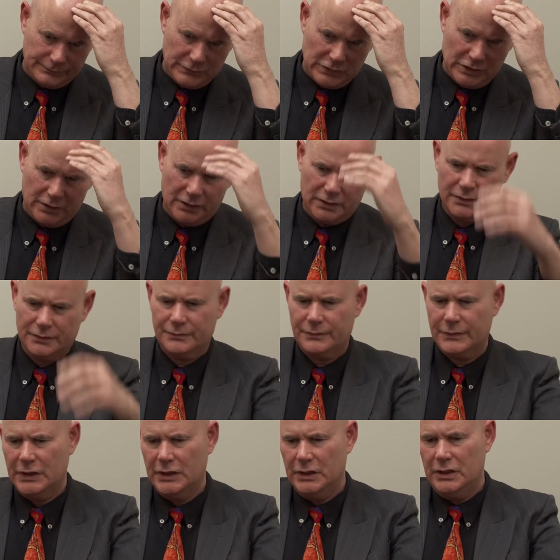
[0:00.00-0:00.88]
Well,
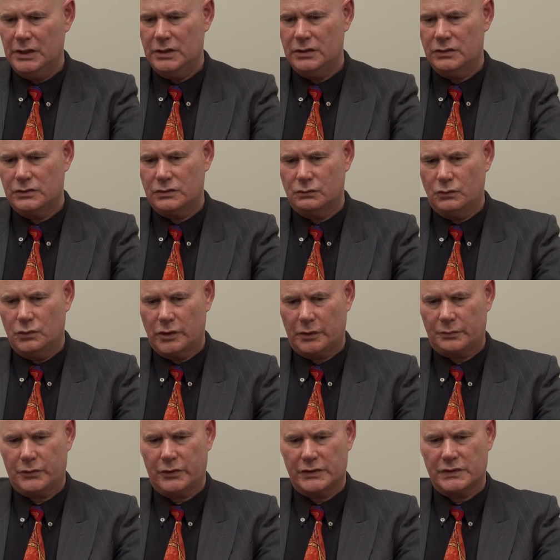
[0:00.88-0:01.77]
usual
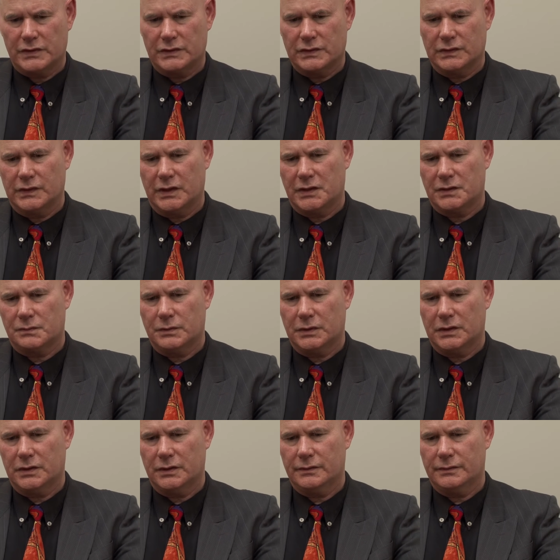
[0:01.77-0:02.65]
work pressures and things,
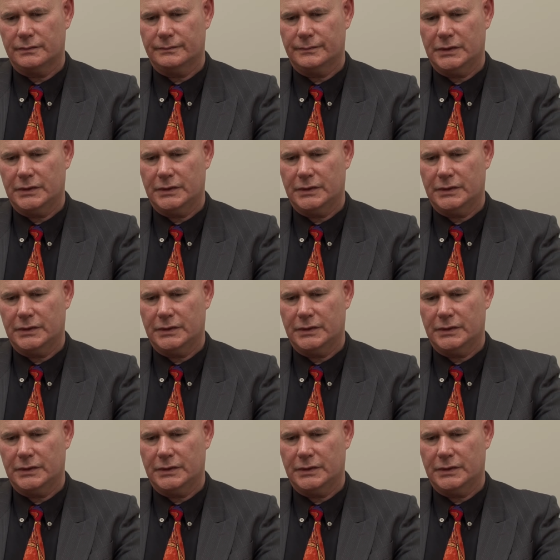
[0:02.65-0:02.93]
but that